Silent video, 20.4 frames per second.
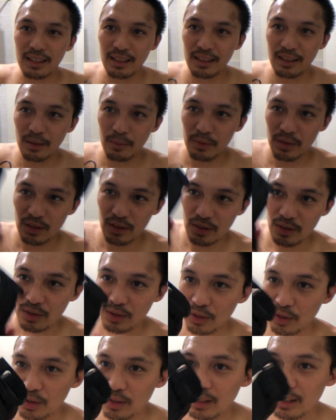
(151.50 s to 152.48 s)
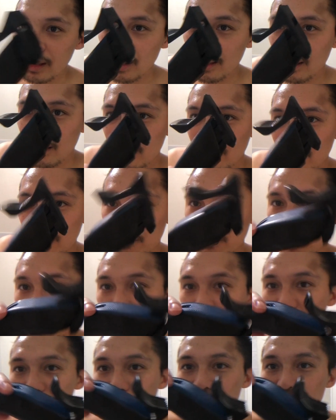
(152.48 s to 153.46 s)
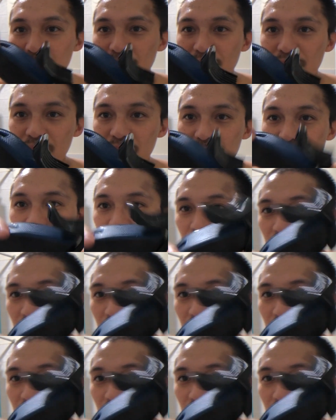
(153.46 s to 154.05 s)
end up just turning it from here to